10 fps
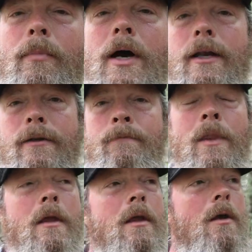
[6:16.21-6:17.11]
but
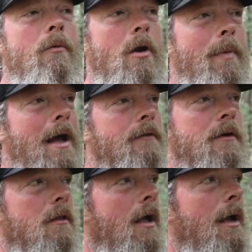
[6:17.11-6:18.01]
we're about to
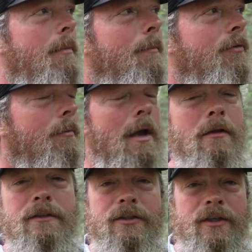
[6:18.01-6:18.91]
climb up some
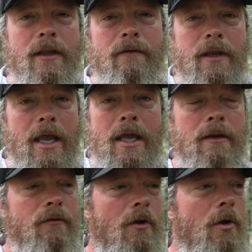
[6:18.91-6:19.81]
hellish ascents
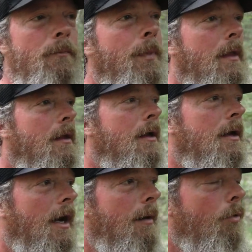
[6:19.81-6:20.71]
again, so
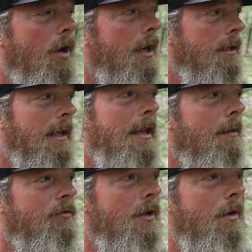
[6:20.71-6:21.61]
um, we're gonna end
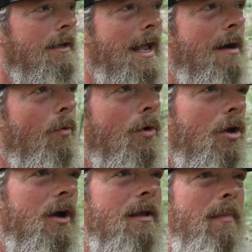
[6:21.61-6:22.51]
up slowing down, but we're
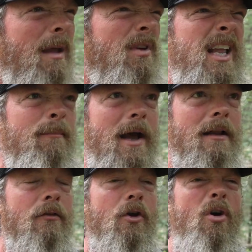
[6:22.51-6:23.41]
looking maybe to get back
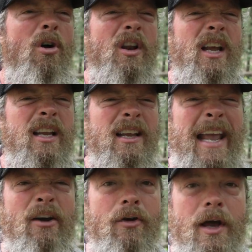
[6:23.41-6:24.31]
to the car at like
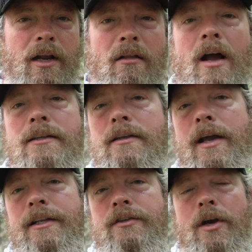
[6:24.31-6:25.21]
eight or nine o'clock
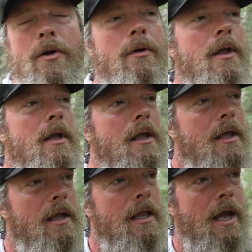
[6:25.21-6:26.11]
tonight, so
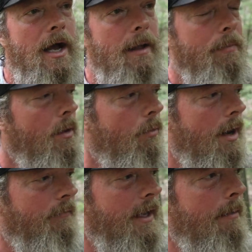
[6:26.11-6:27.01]
um, we're gonna
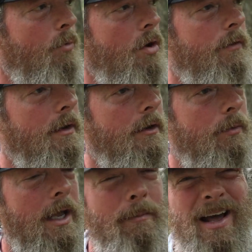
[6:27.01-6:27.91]
have to get moving because
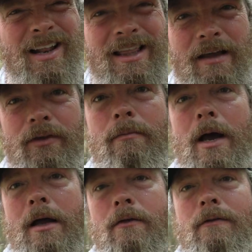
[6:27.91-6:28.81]
we've got about 11
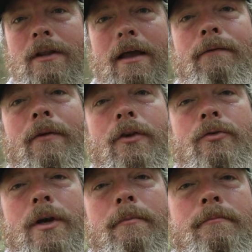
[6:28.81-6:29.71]
miles left for the trip.